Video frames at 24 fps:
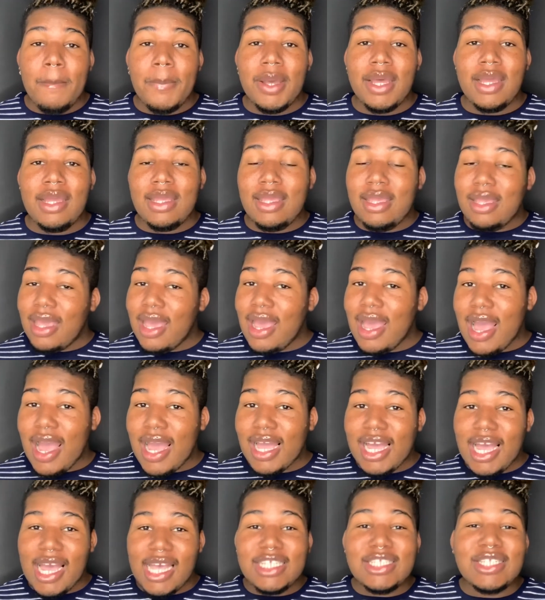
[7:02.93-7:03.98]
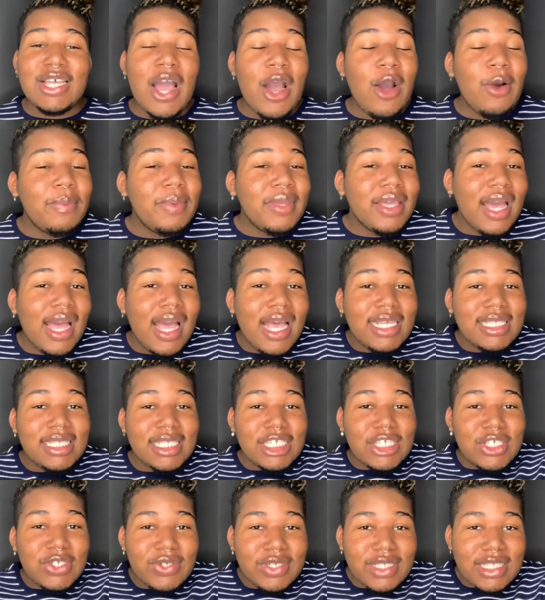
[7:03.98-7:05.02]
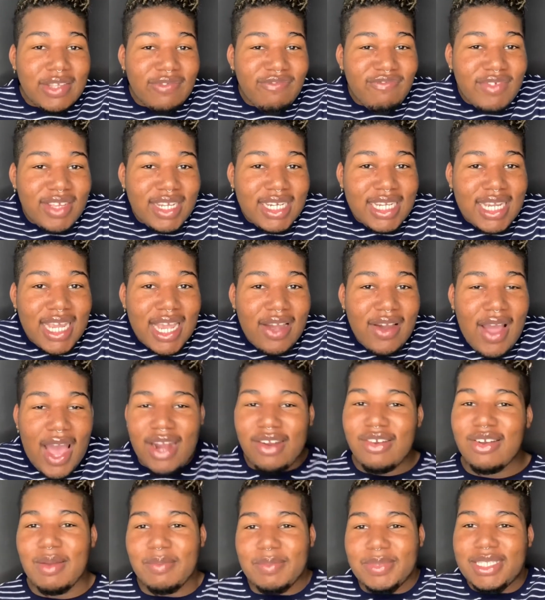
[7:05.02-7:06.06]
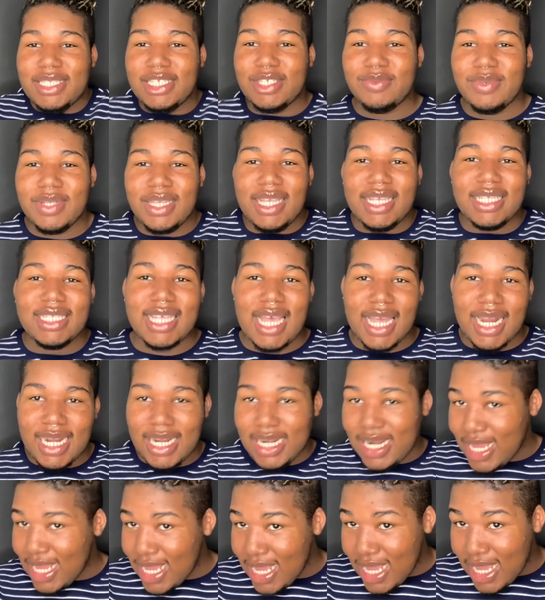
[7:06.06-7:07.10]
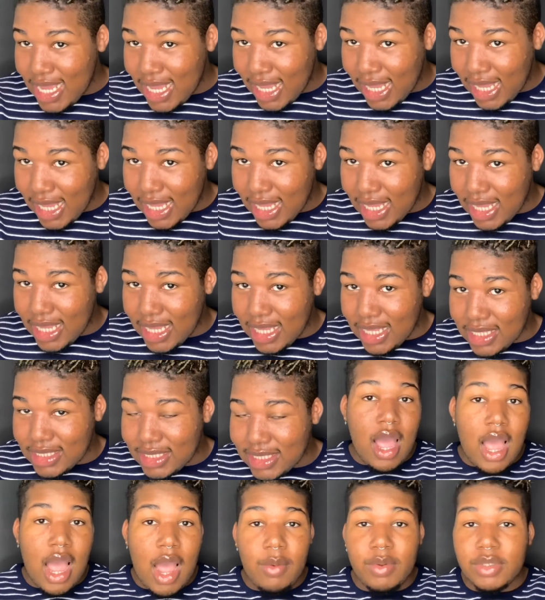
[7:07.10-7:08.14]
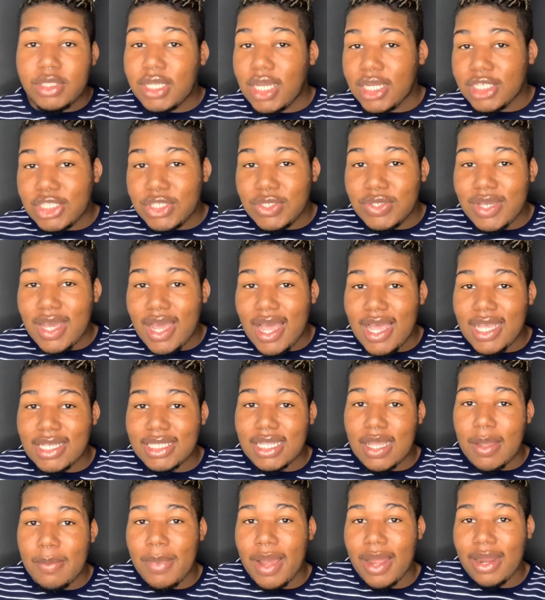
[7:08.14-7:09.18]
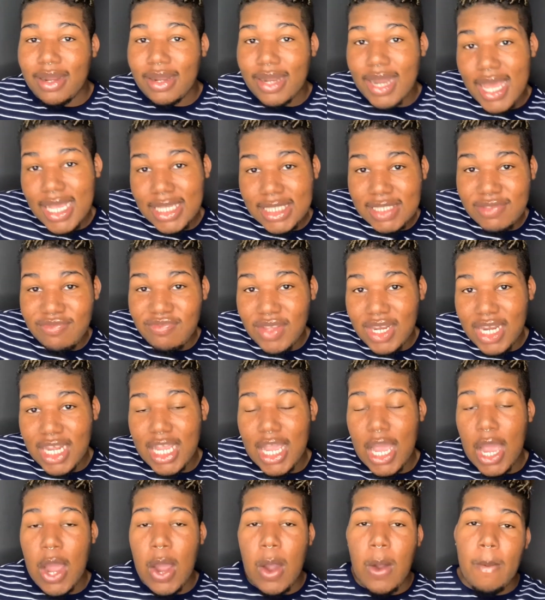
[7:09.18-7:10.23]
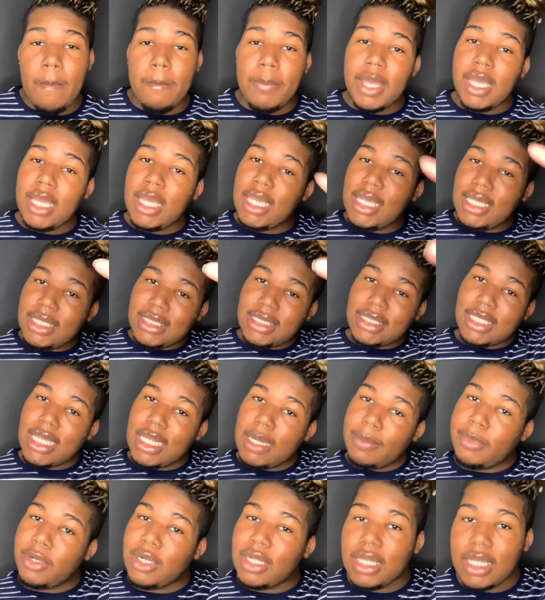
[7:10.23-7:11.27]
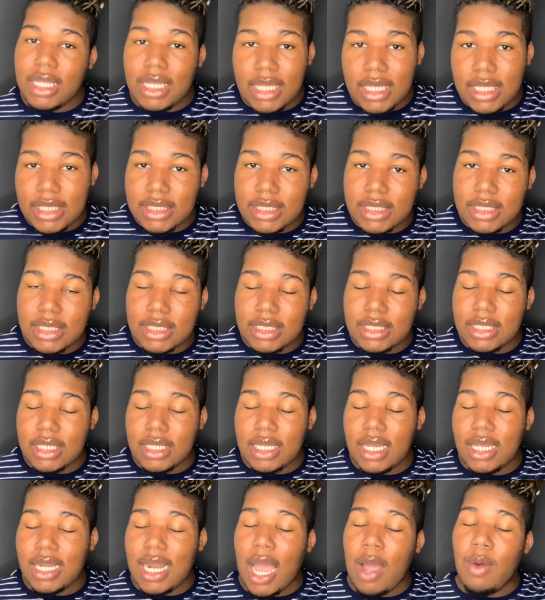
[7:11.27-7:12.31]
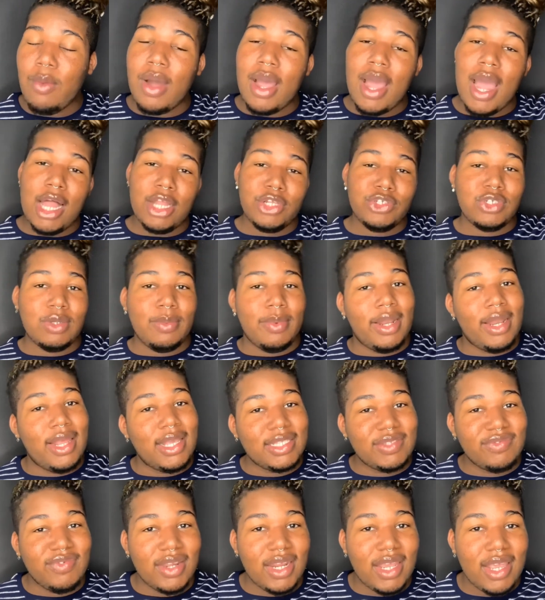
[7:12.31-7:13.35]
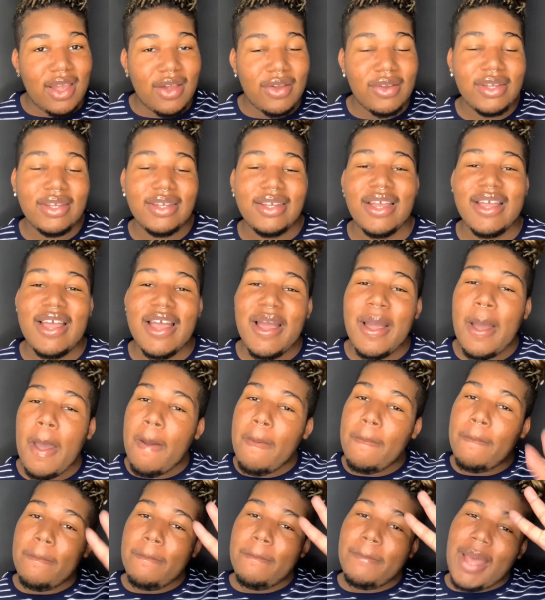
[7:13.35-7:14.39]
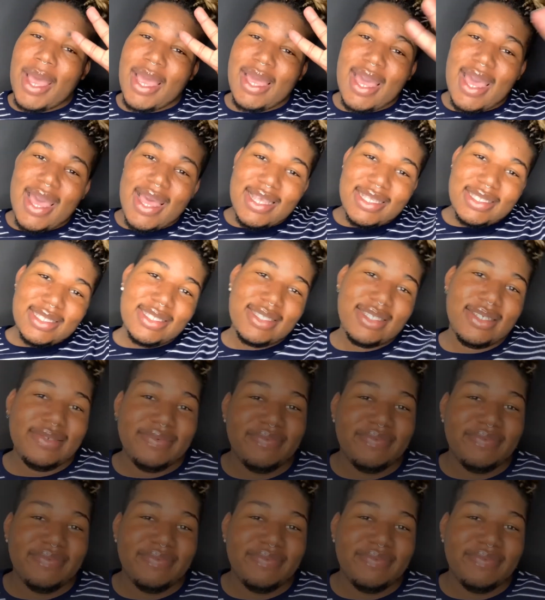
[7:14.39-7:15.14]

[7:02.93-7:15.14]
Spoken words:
But yeah, guys, I hope you guys enjoyed this video. I don't know, I'm just really excited. And I will talk to you guys in my next video. Peace in the Middle East. And I will holler at you in my next video. Bye, guys.